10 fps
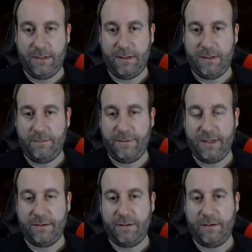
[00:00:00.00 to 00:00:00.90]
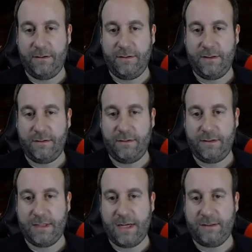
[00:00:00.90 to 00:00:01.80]
Um, the other the other
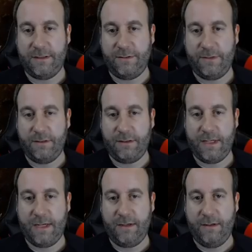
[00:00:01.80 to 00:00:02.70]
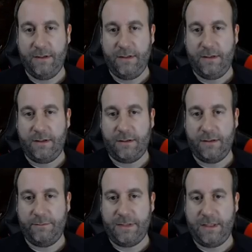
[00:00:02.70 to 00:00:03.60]
tiles that you want to look at are going
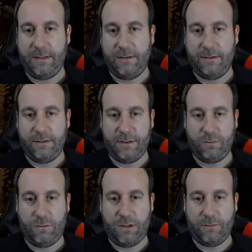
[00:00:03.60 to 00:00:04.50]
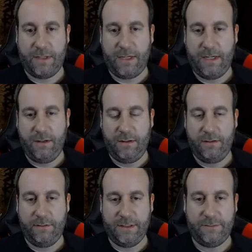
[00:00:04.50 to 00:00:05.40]
to be this wall right
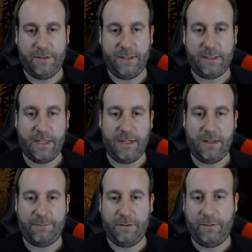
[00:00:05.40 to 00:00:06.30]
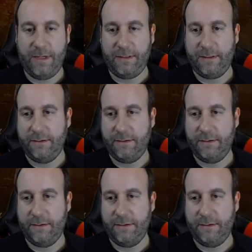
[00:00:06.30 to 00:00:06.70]
here. This would indicate upper right.